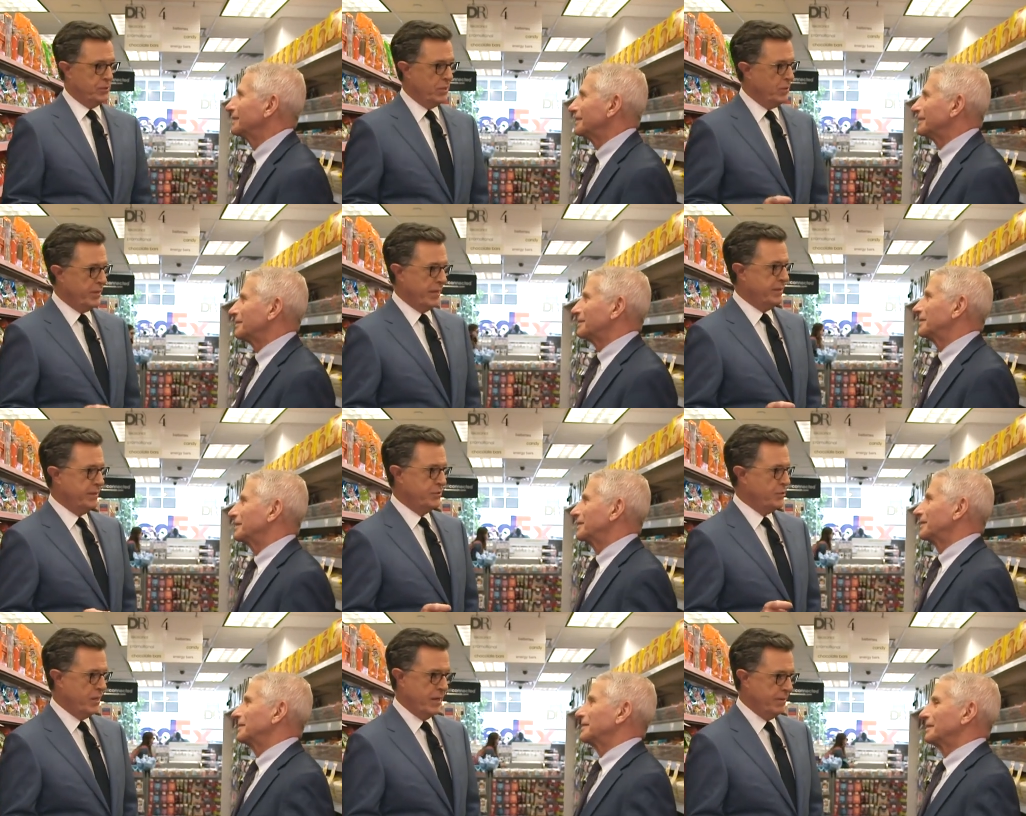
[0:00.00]
Speaker 1: to go get this
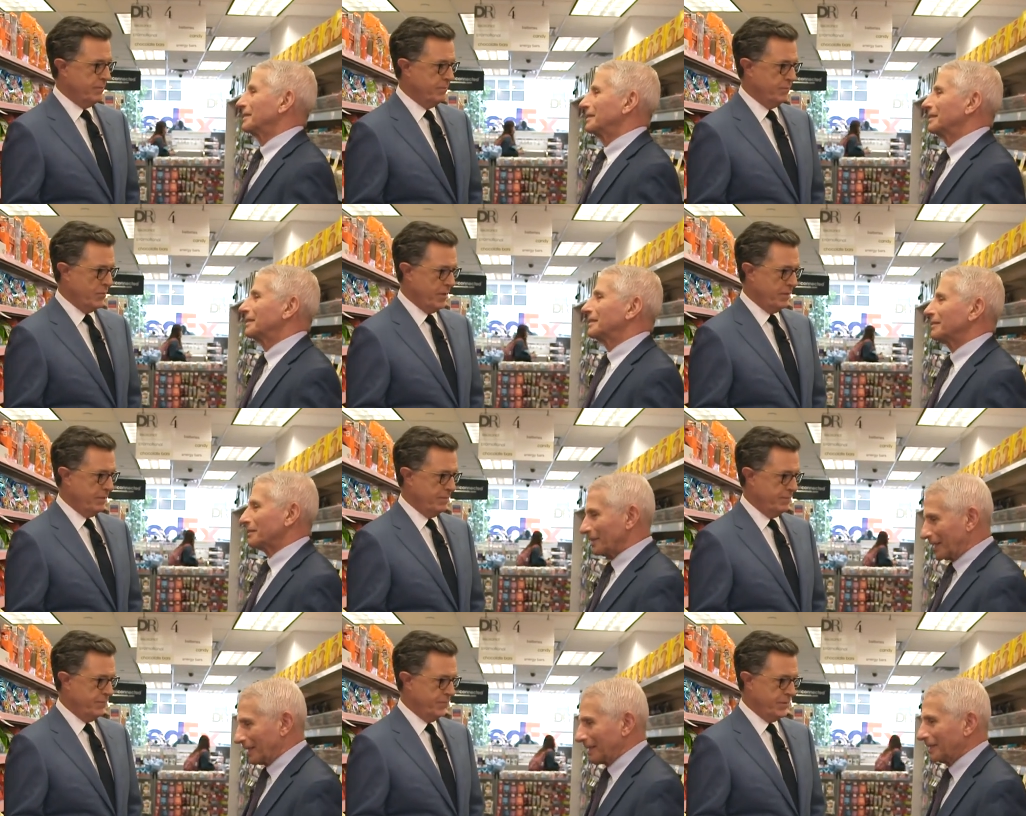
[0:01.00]
shot, right?
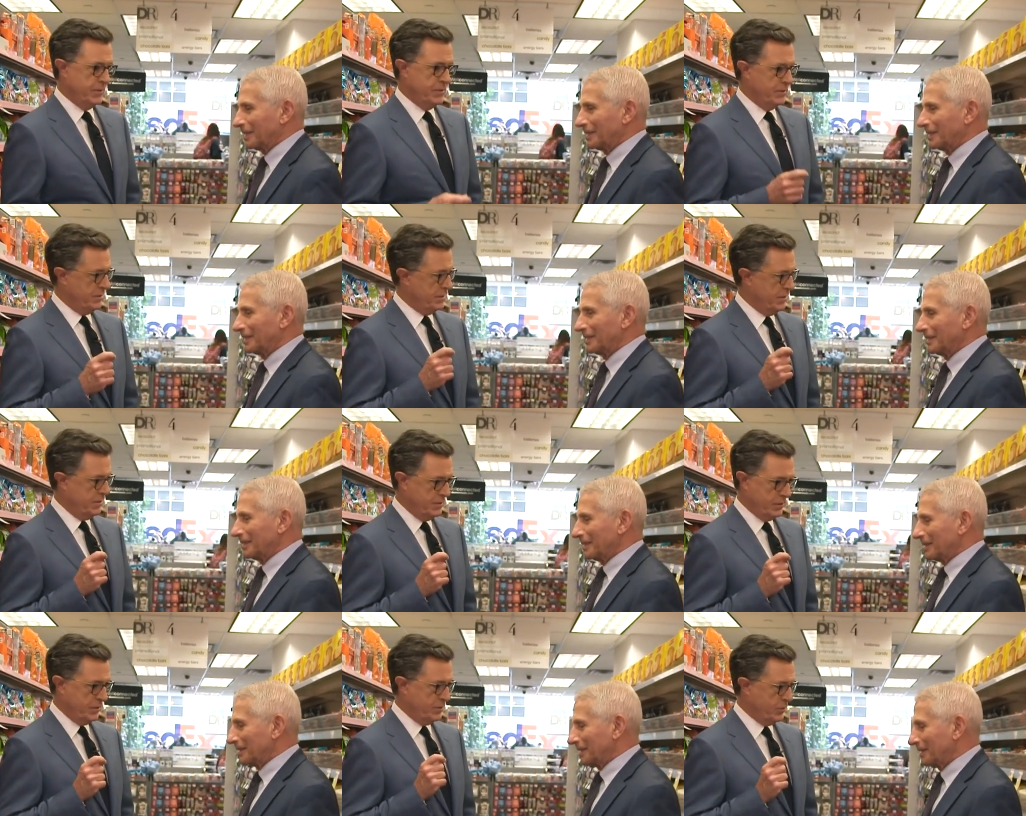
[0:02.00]
Right. That it's, it's, it's,
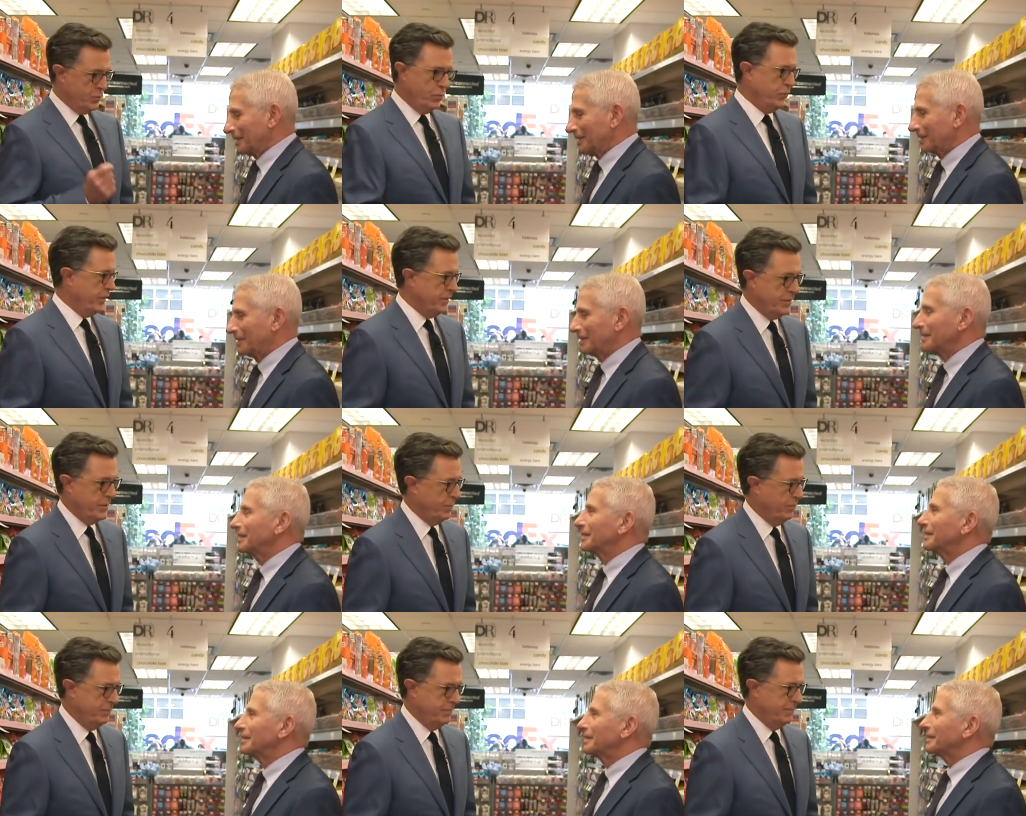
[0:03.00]
a, it's a cool thing to
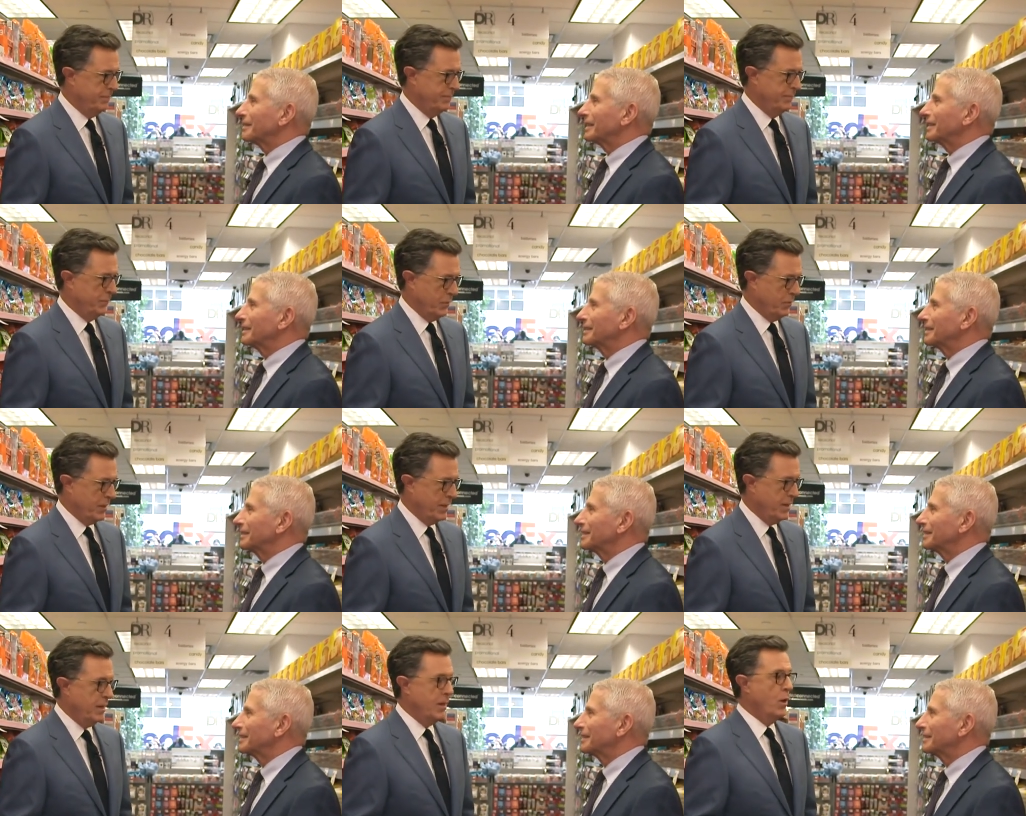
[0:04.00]
do. Right.
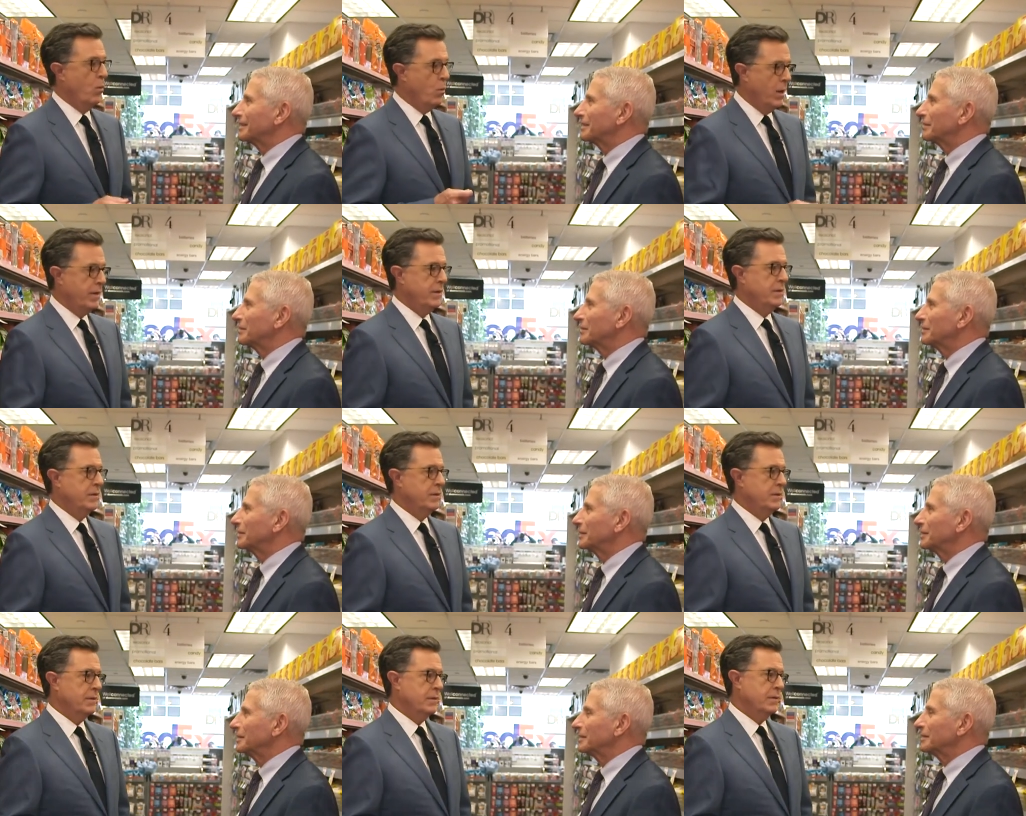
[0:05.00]
Okay. What
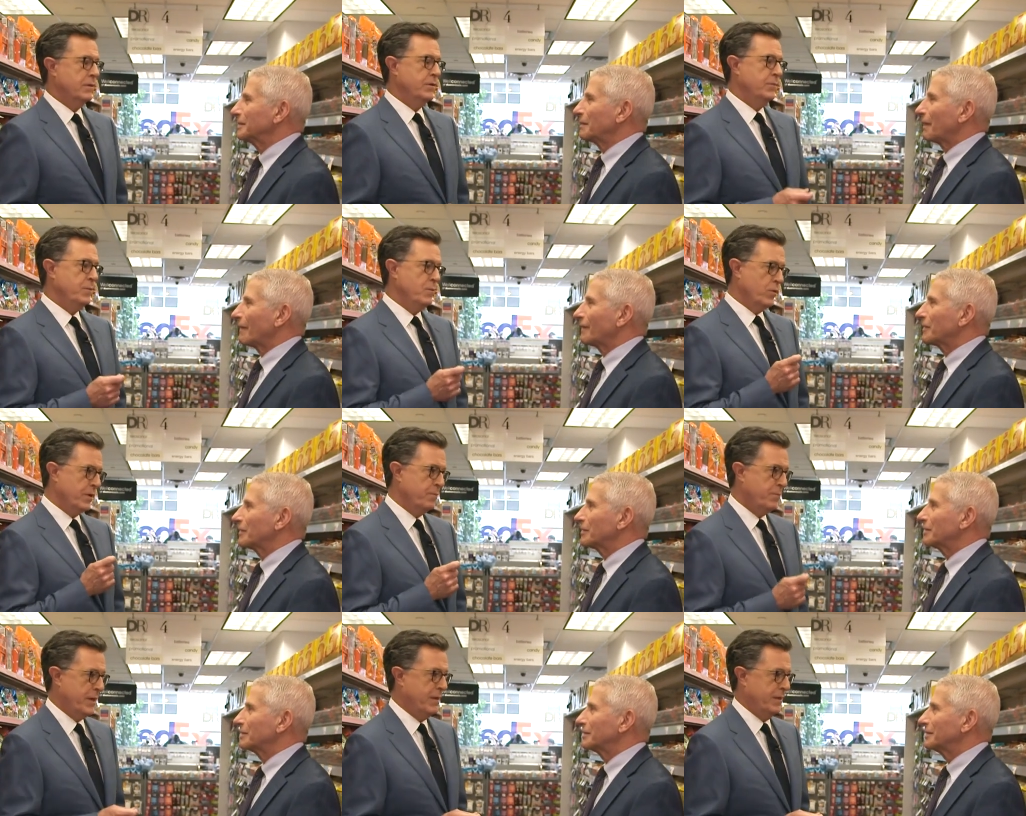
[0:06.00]
could be more
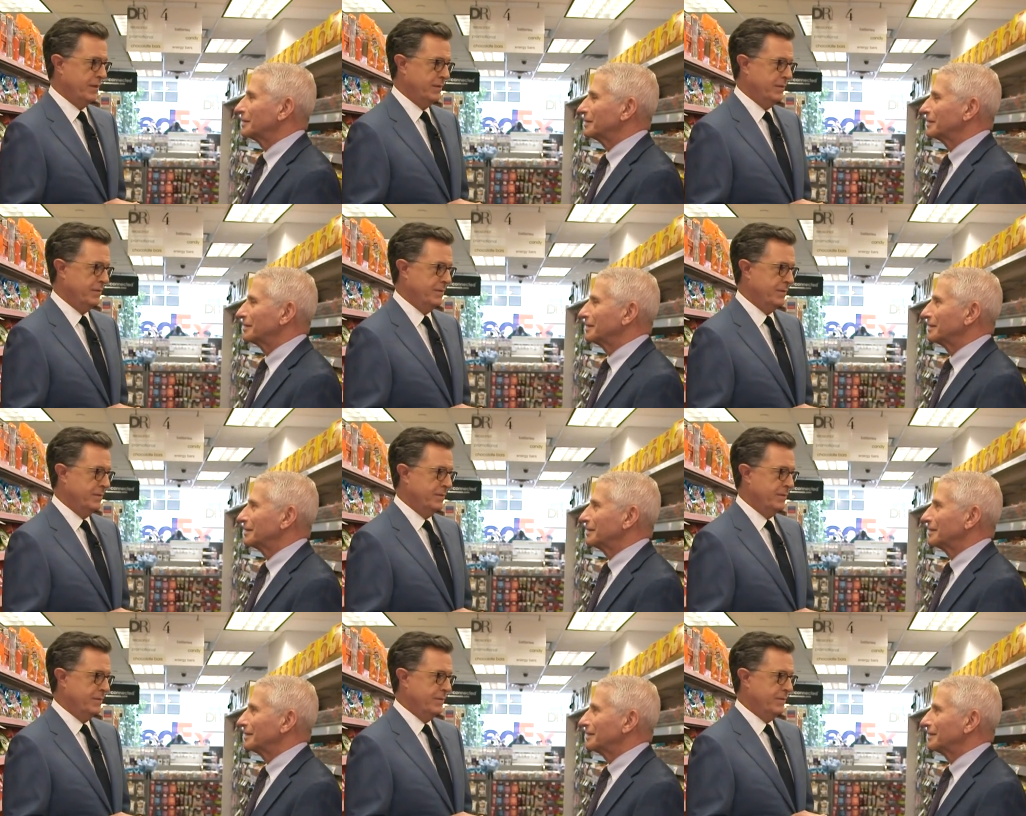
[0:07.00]
compelling
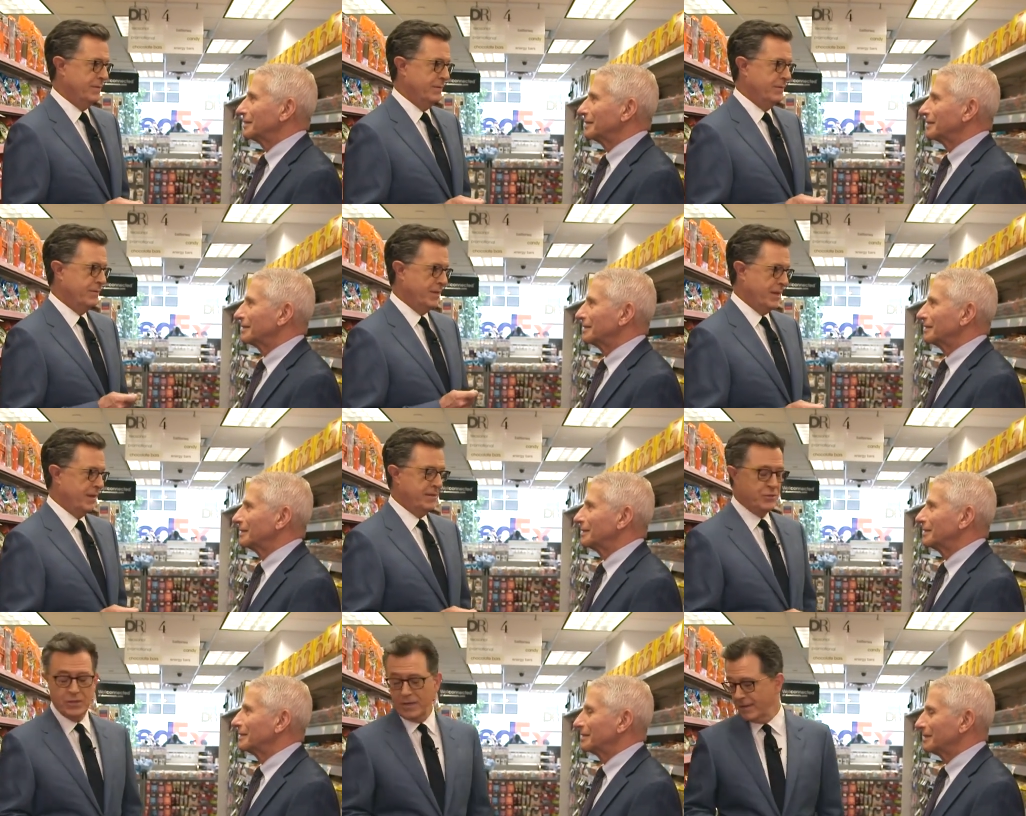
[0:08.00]
than getting
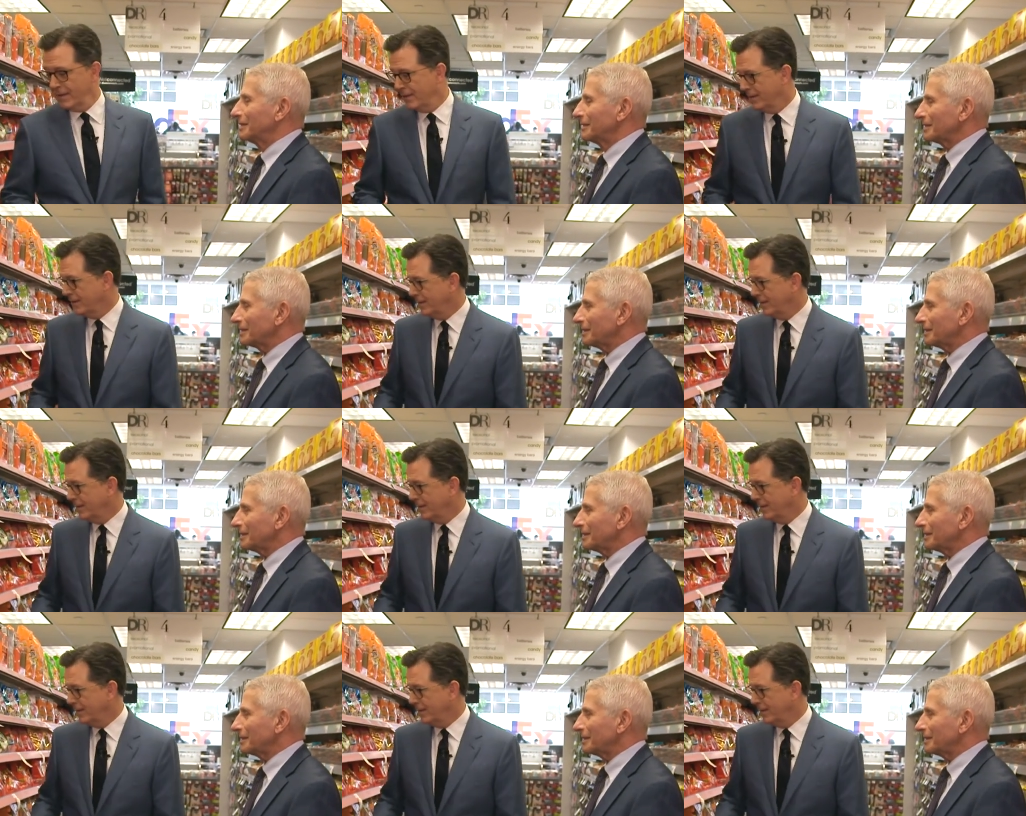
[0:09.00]
the shot